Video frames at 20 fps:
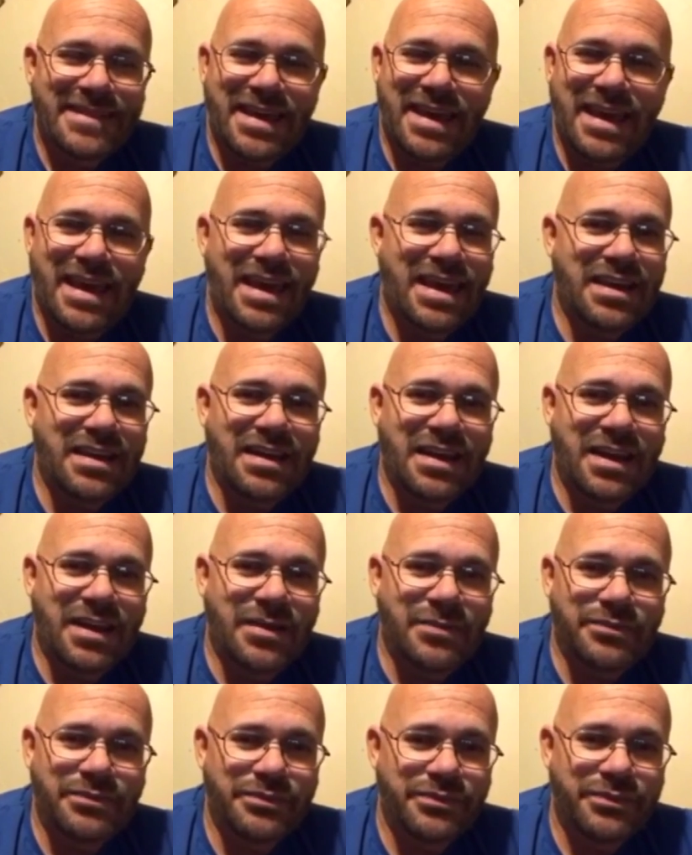
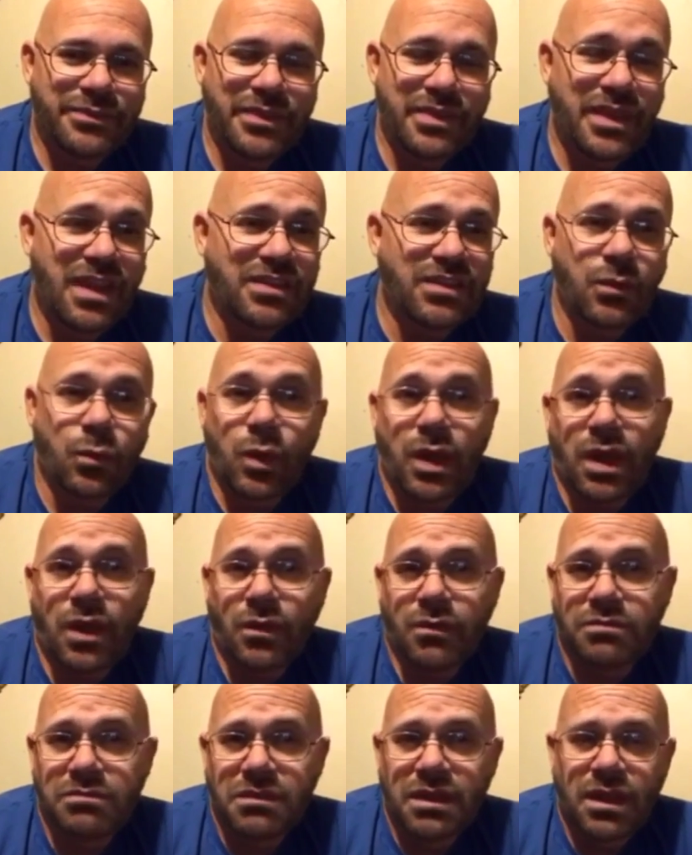And they said,
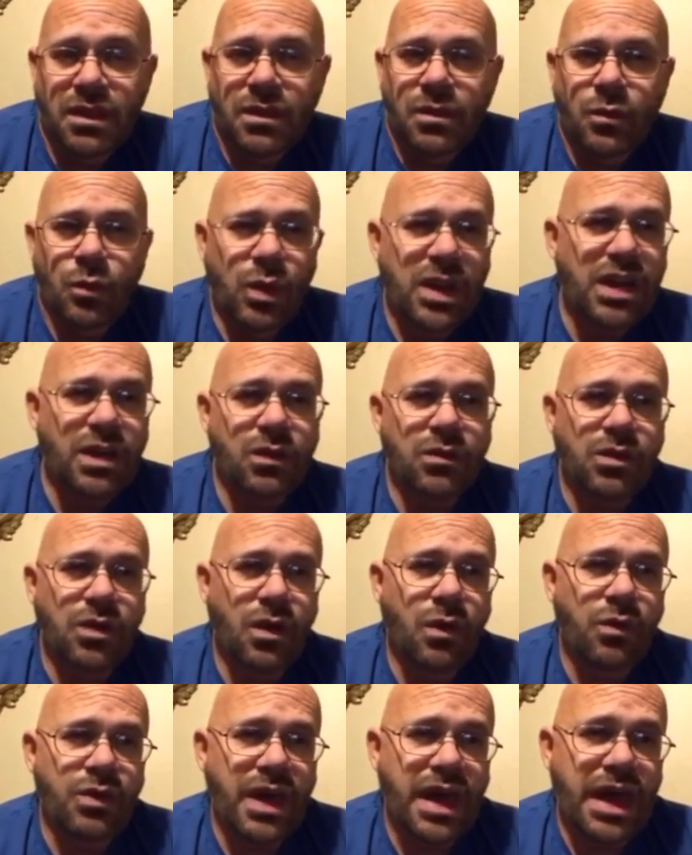well, we don't
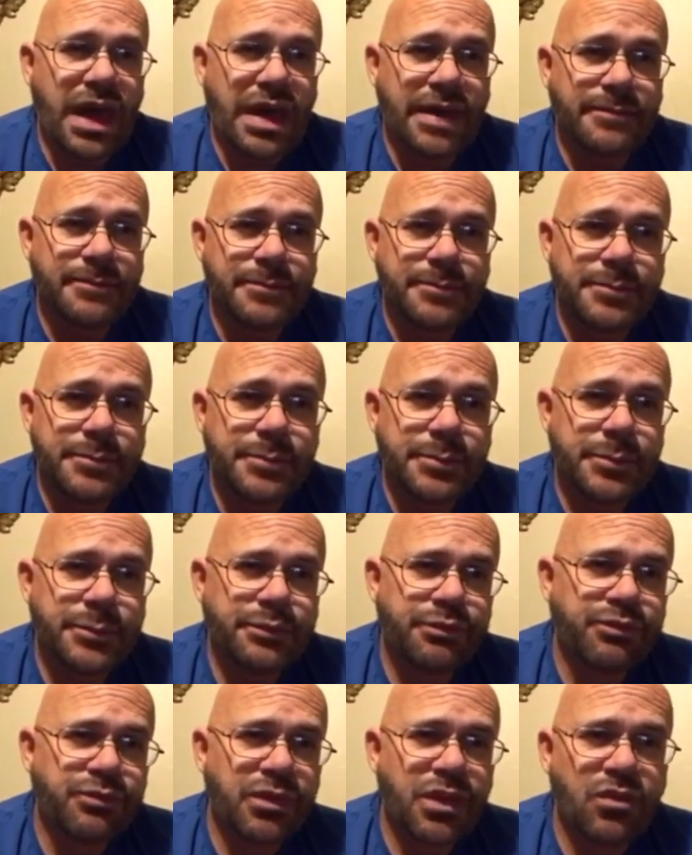know that,
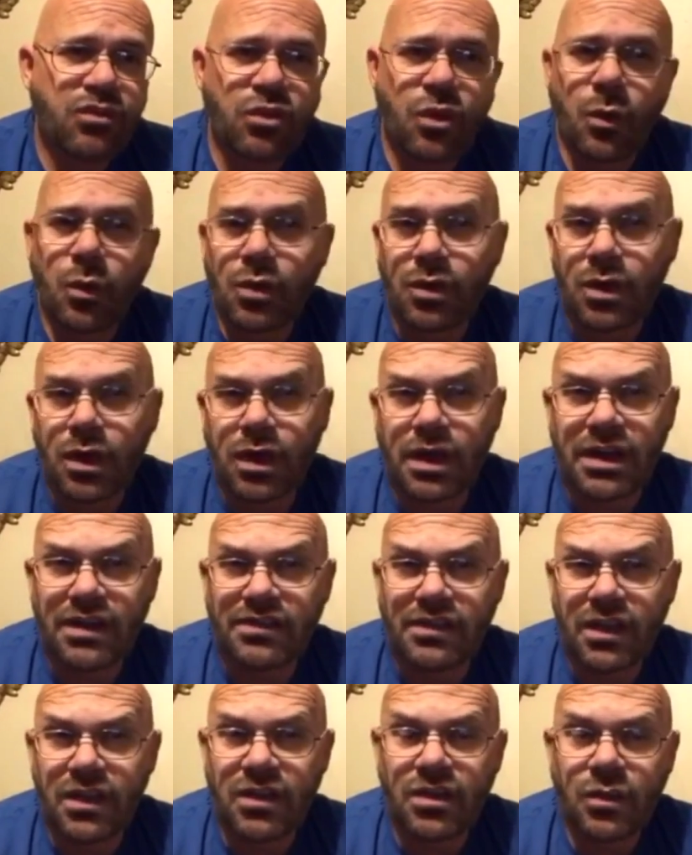so we're not going to
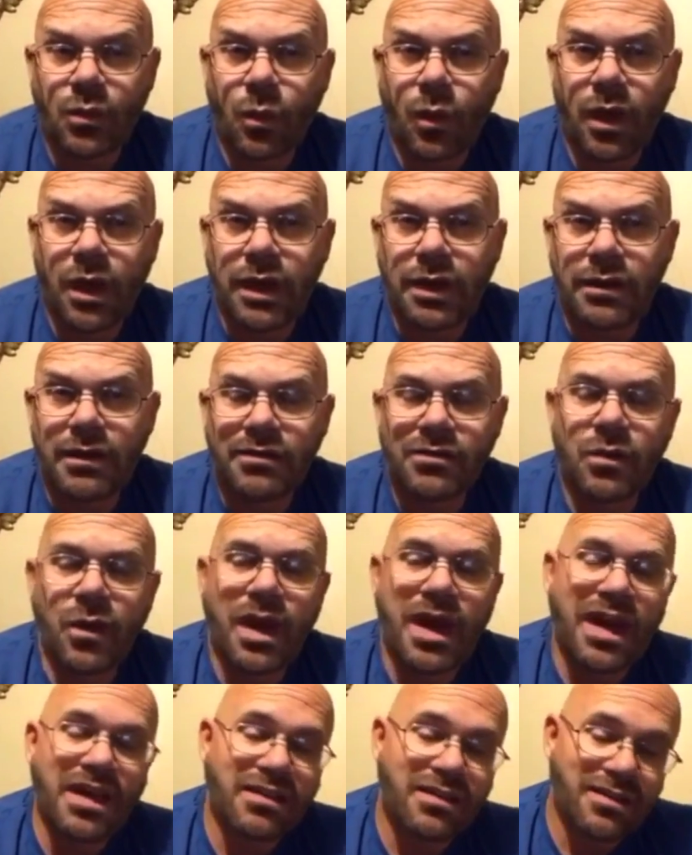sell you the wine. So
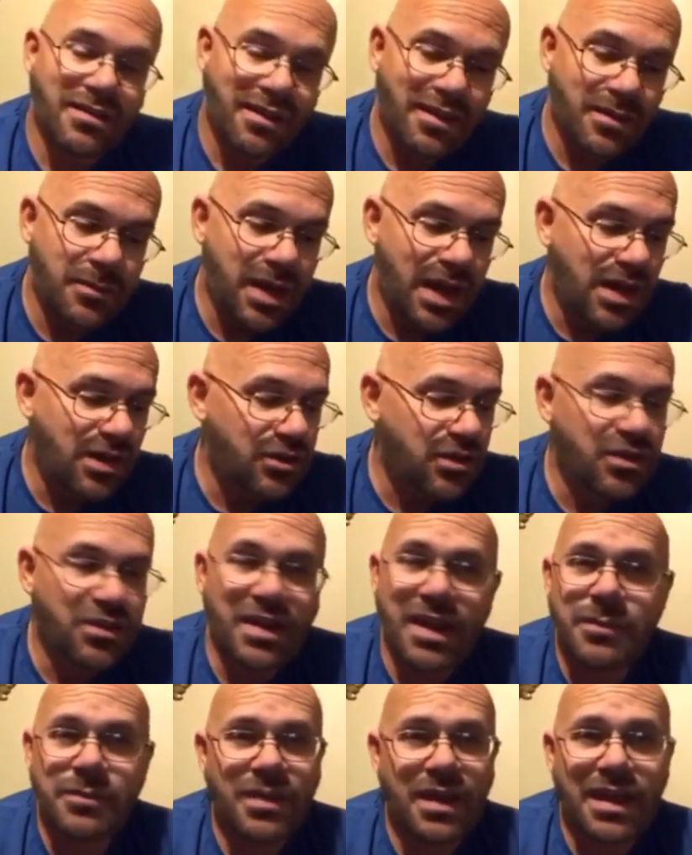I asked to see the manager,
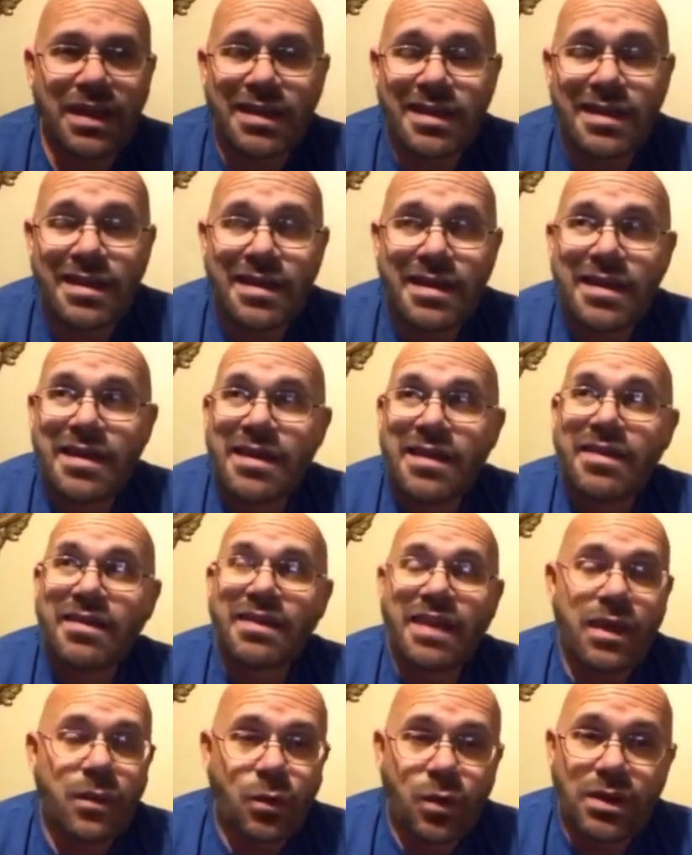same thing.
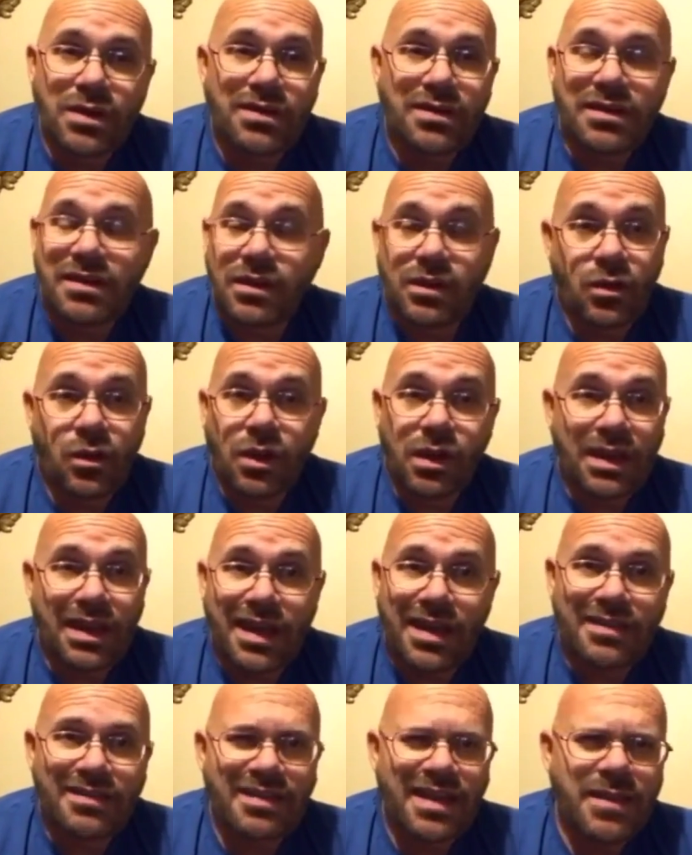They wouldn't,
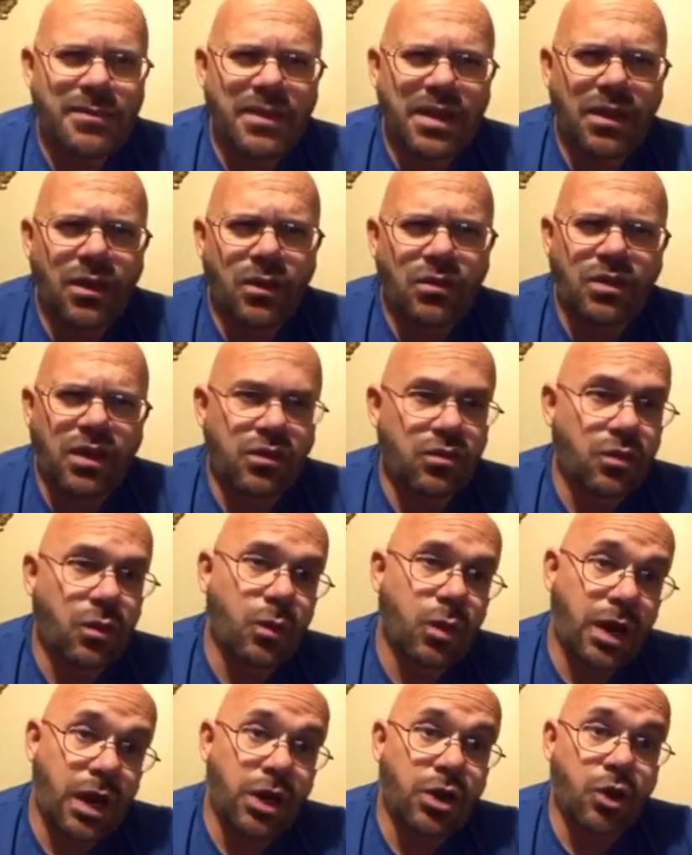again, same deal. So I said,
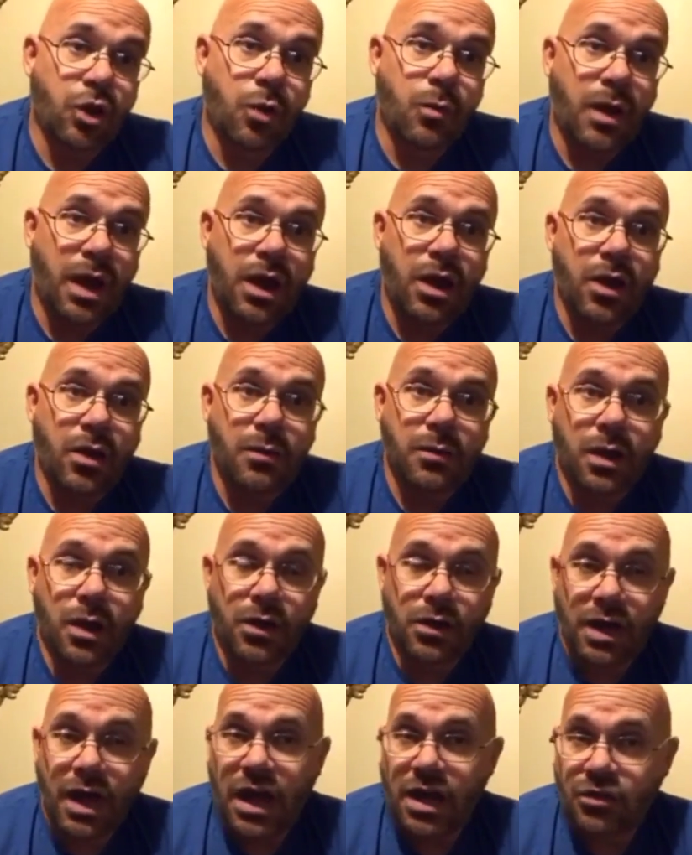we got to go by
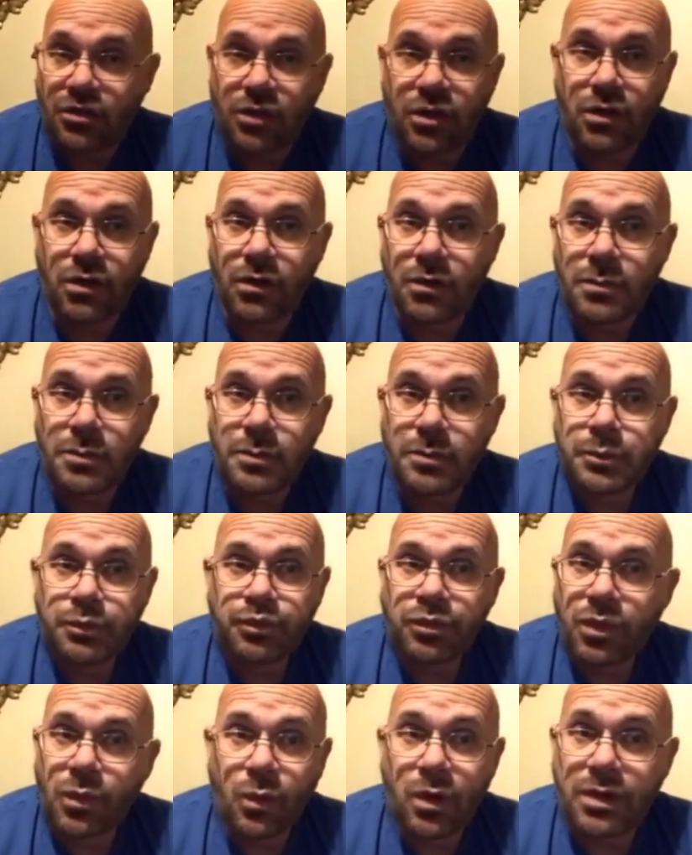our cashier,
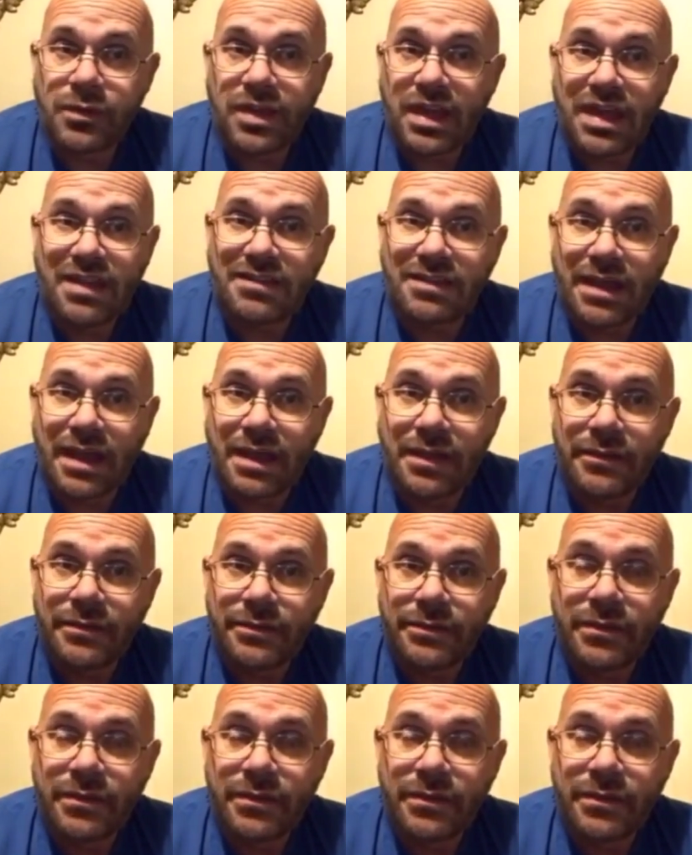whatever they say.